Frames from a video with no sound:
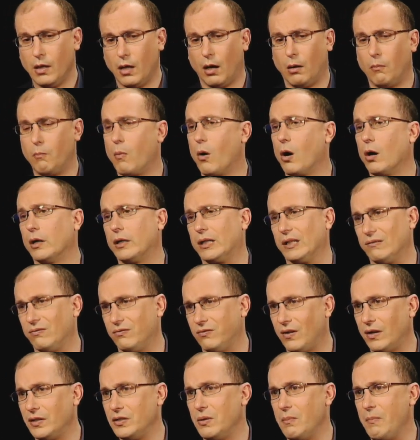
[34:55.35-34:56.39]
a market
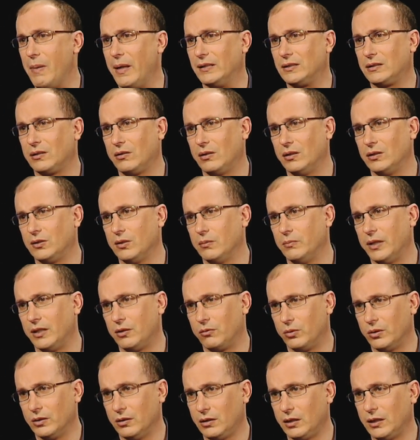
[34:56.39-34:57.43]
fundamentalism
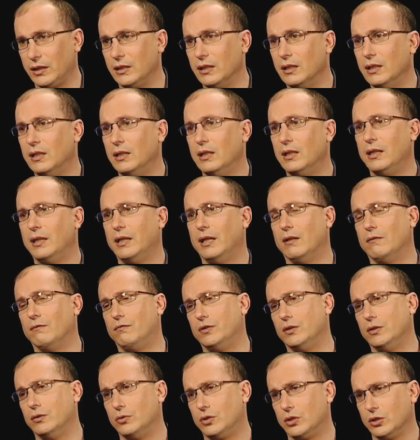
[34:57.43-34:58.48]
that really
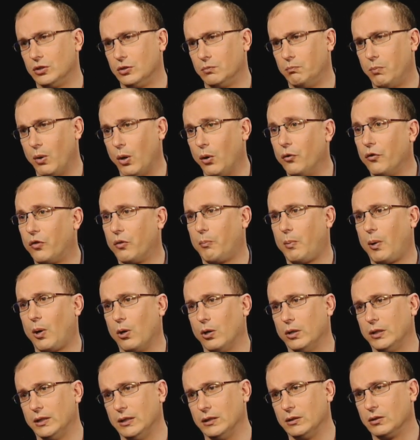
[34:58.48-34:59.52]
infuses both
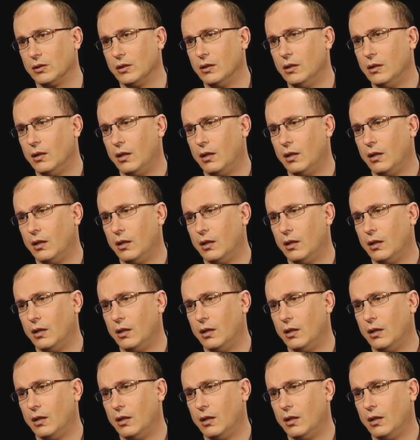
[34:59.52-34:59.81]
parties.